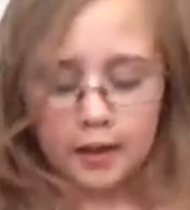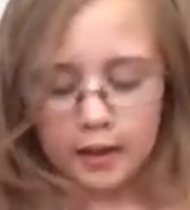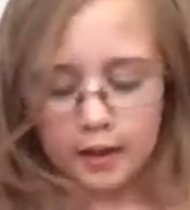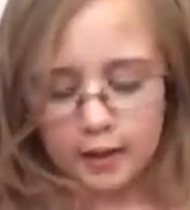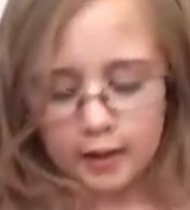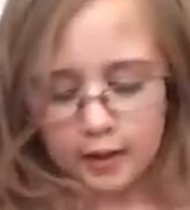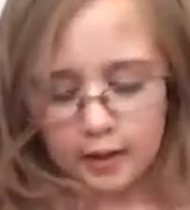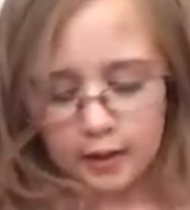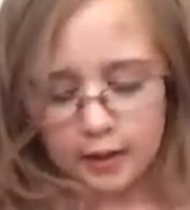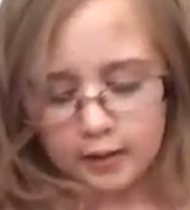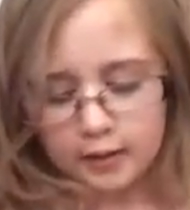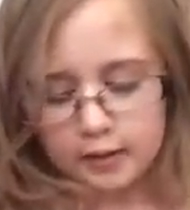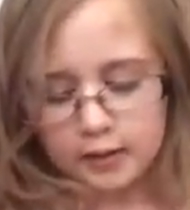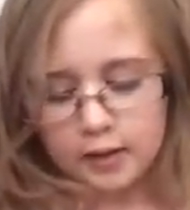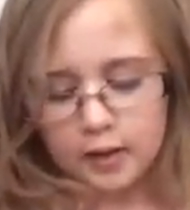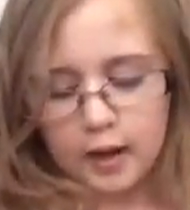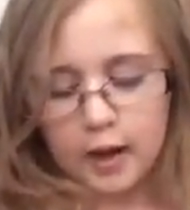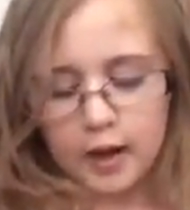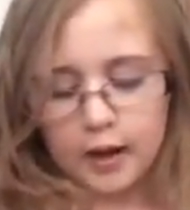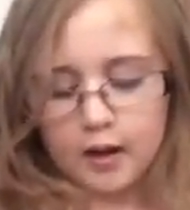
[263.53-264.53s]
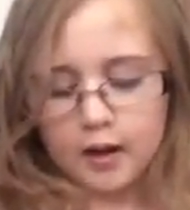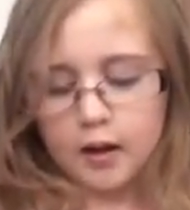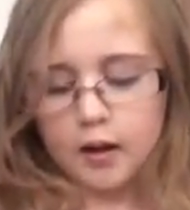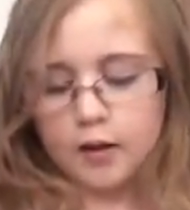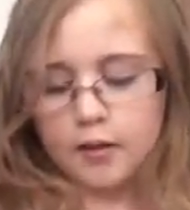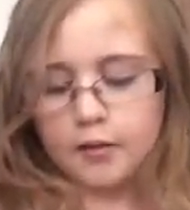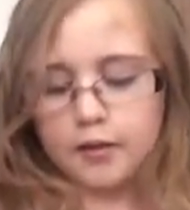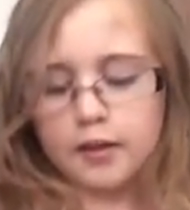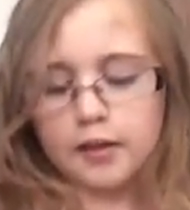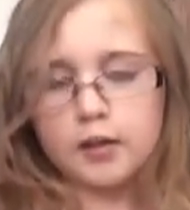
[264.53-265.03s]
And I
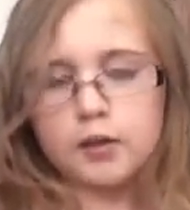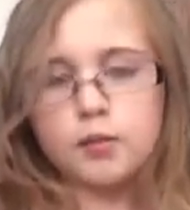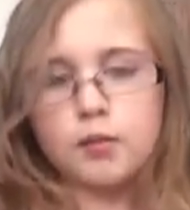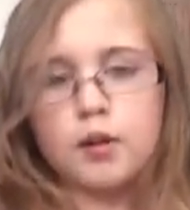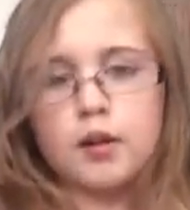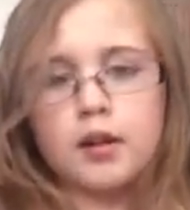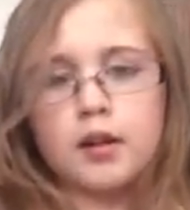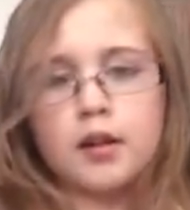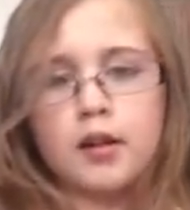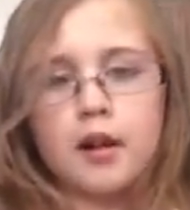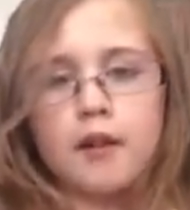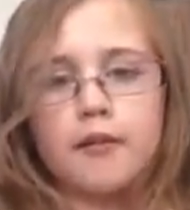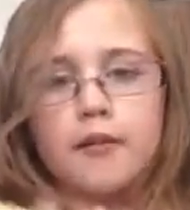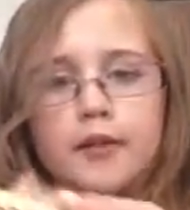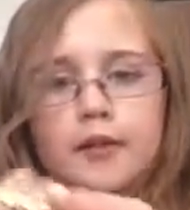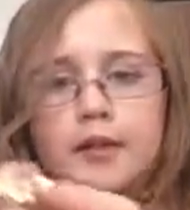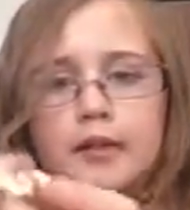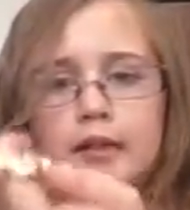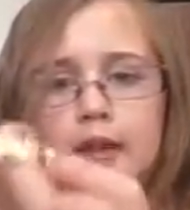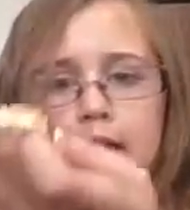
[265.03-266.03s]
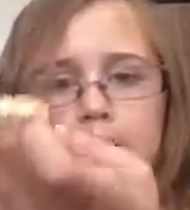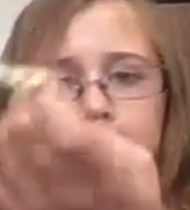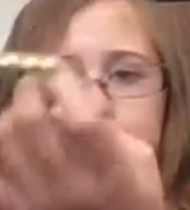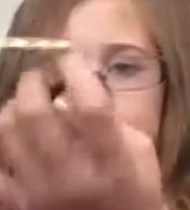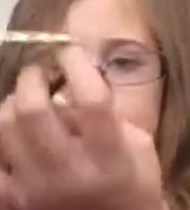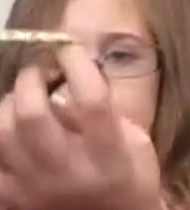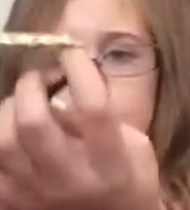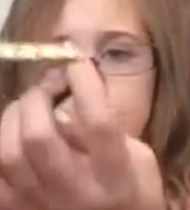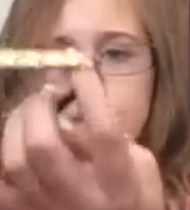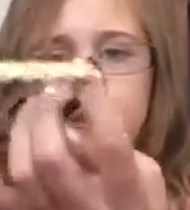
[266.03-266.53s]
got this one, and I really
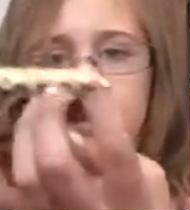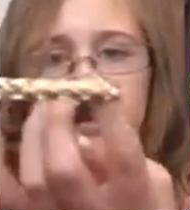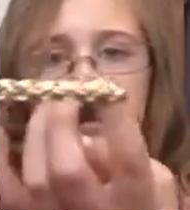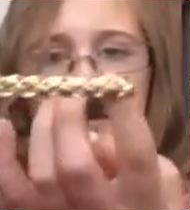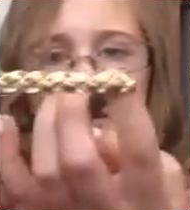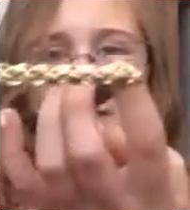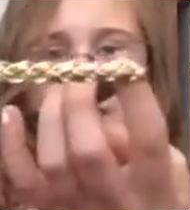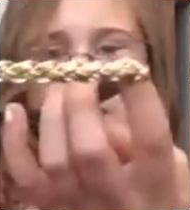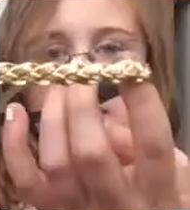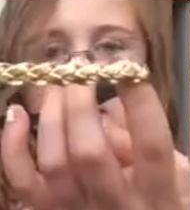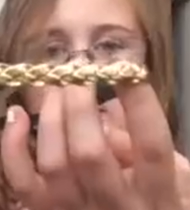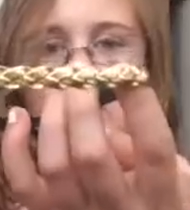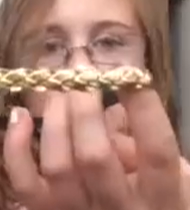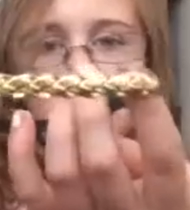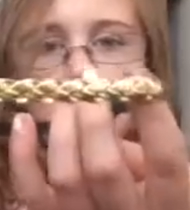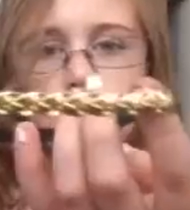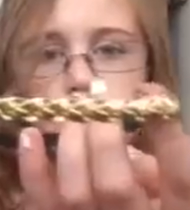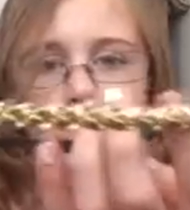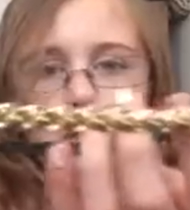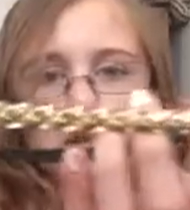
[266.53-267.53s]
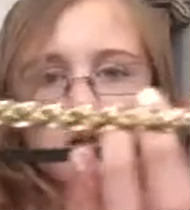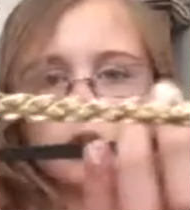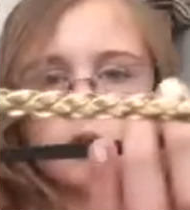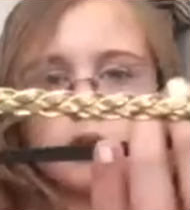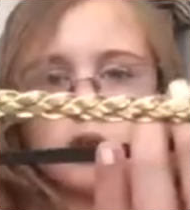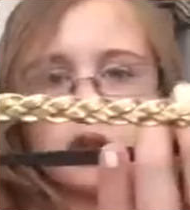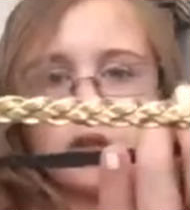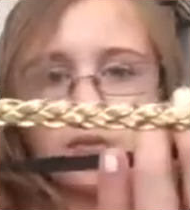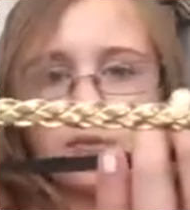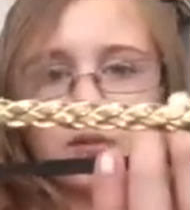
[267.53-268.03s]
like it because it's just
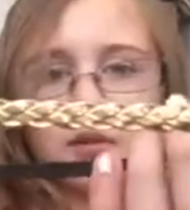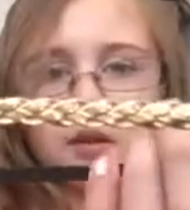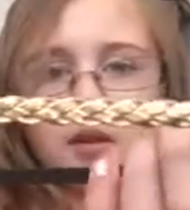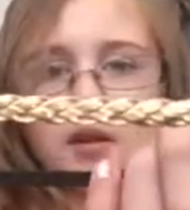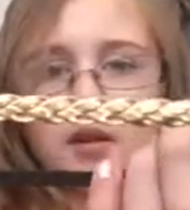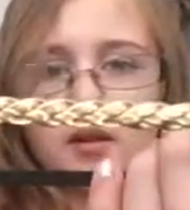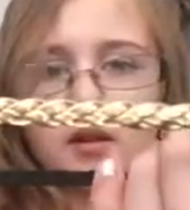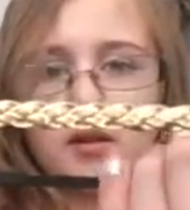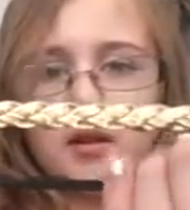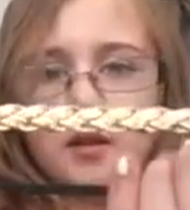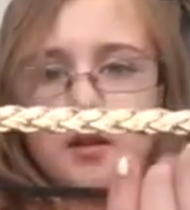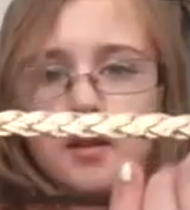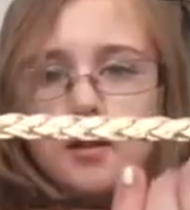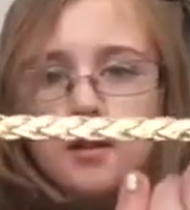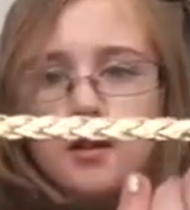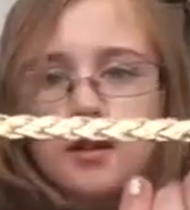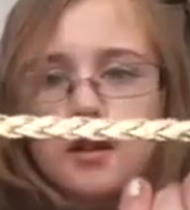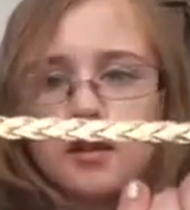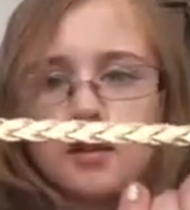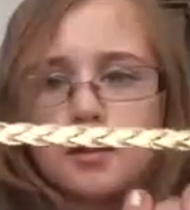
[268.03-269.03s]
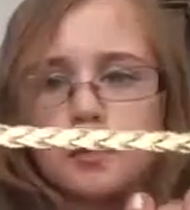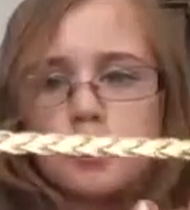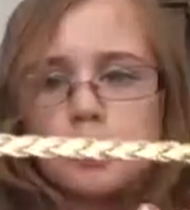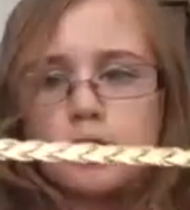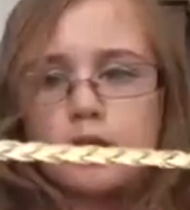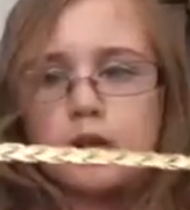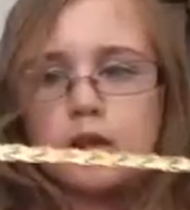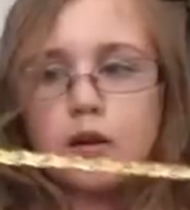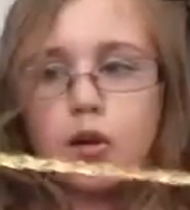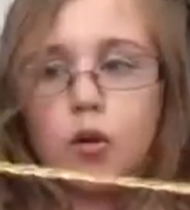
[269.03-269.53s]
really pretty.
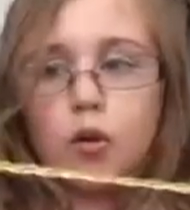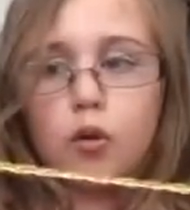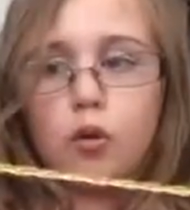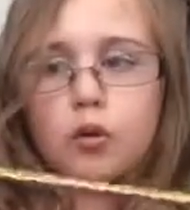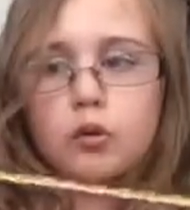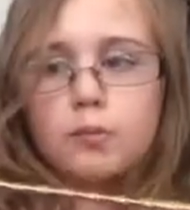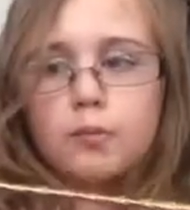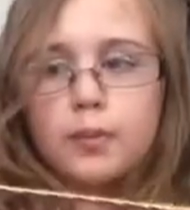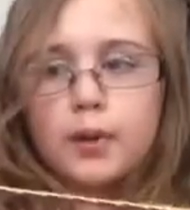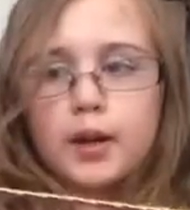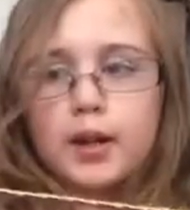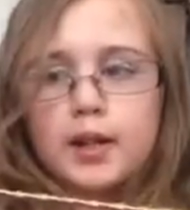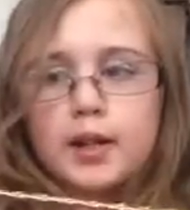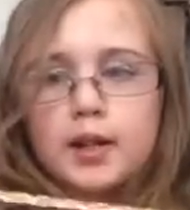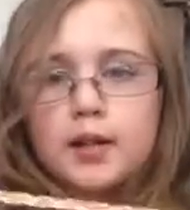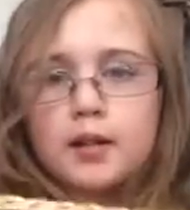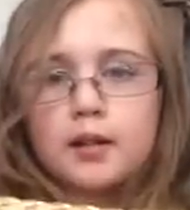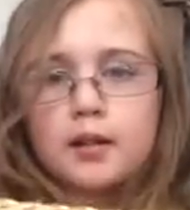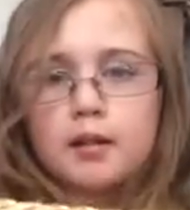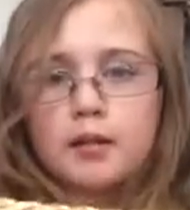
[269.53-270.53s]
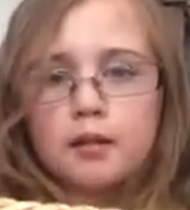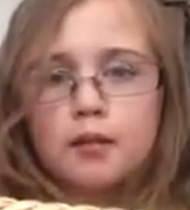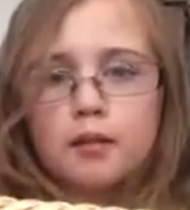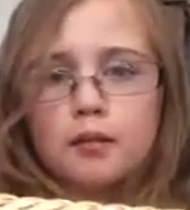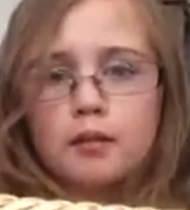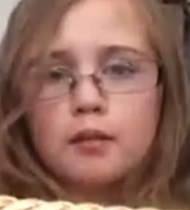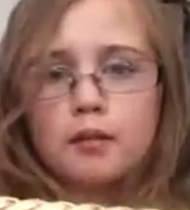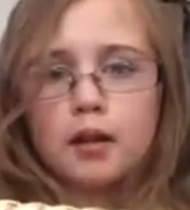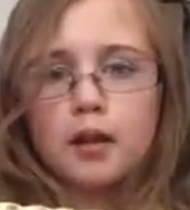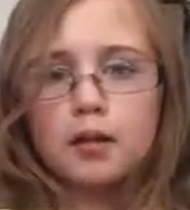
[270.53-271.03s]
It's gold braided
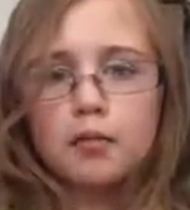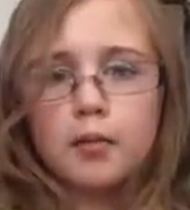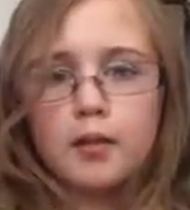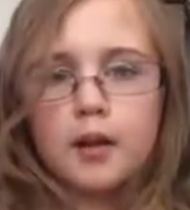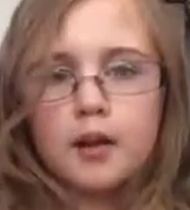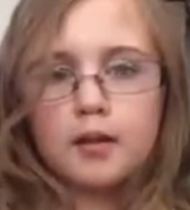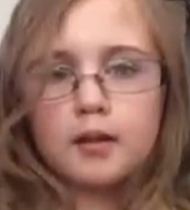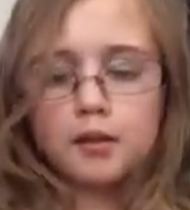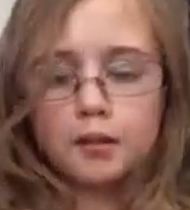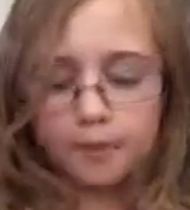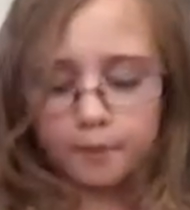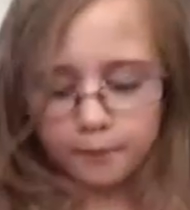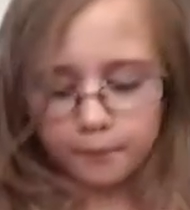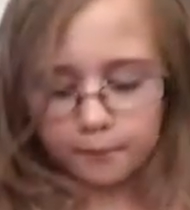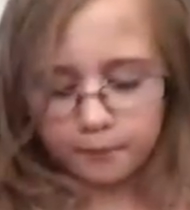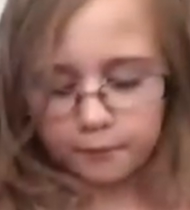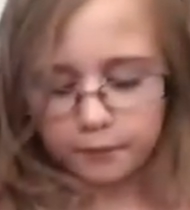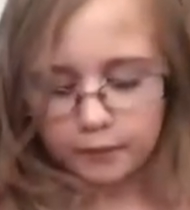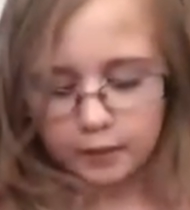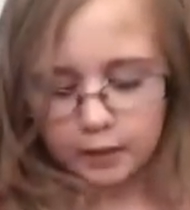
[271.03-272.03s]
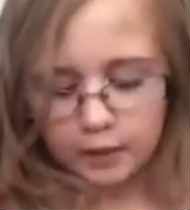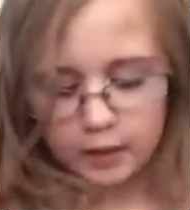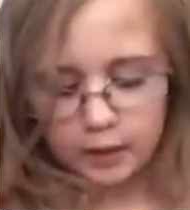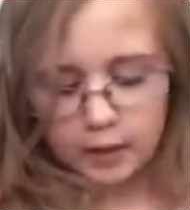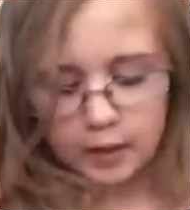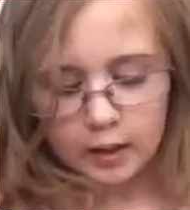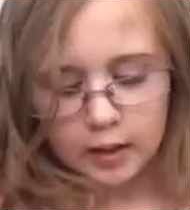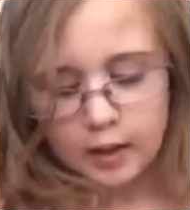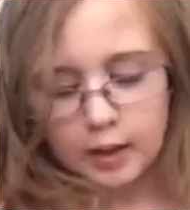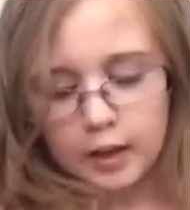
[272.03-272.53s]
headband.
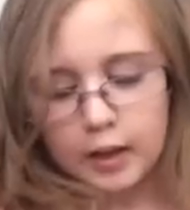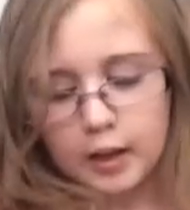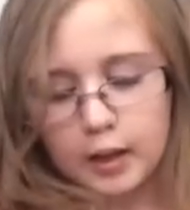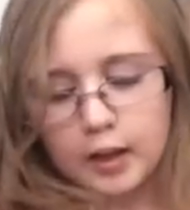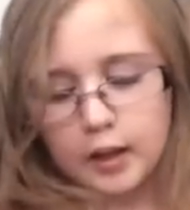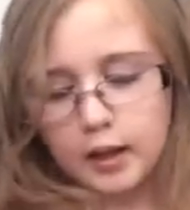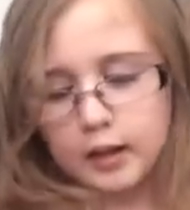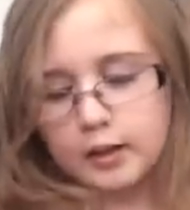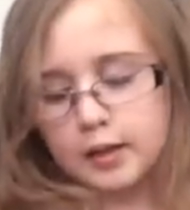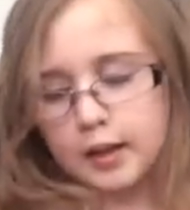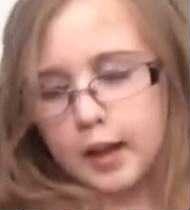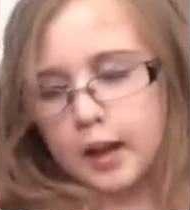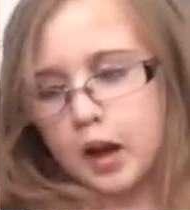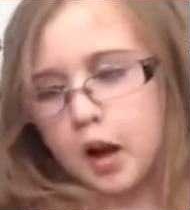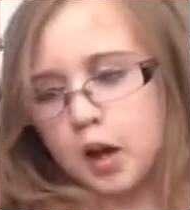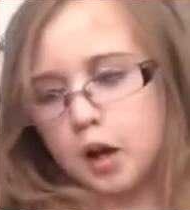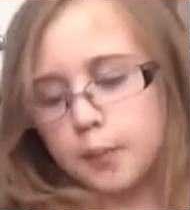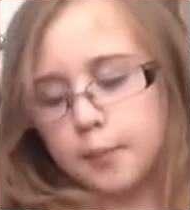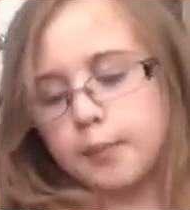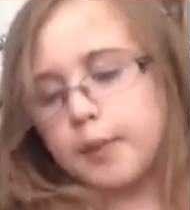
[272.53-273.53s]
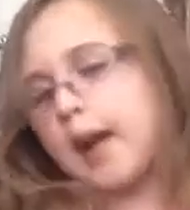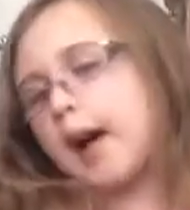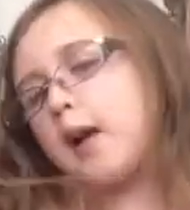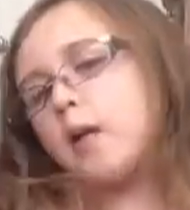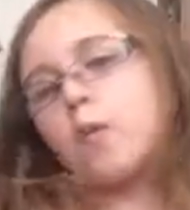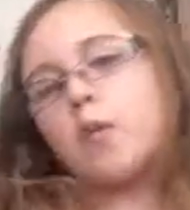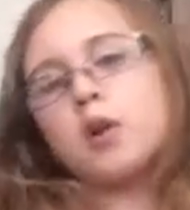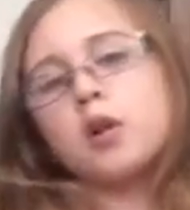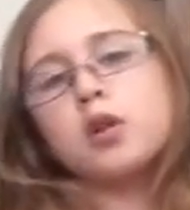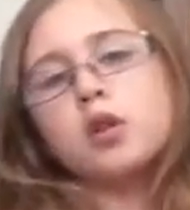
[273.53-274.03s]
And I got a
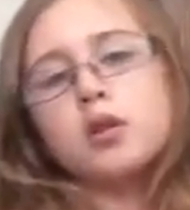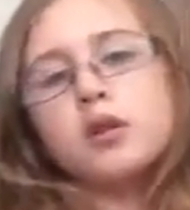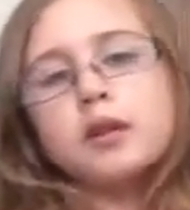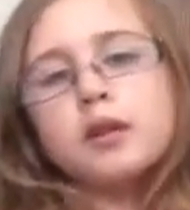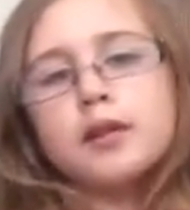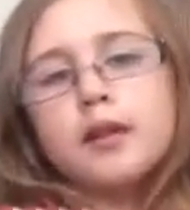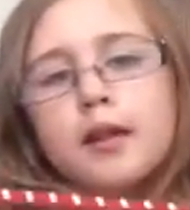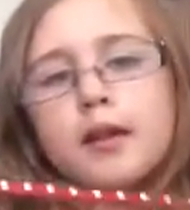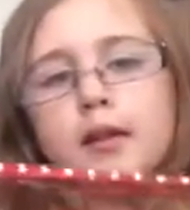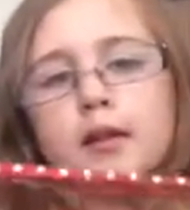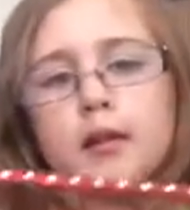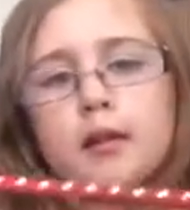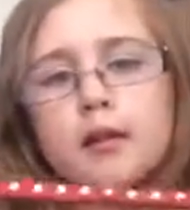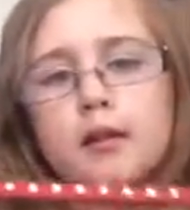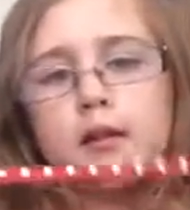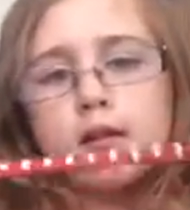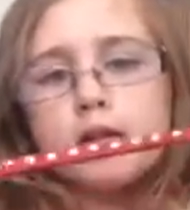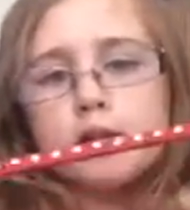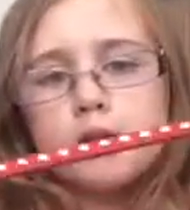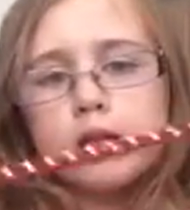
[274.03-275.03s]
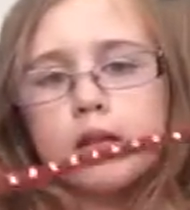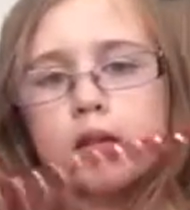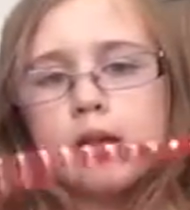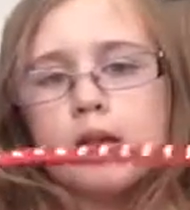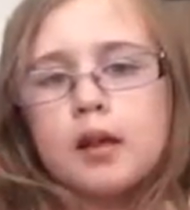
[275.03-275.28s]
black one just like this.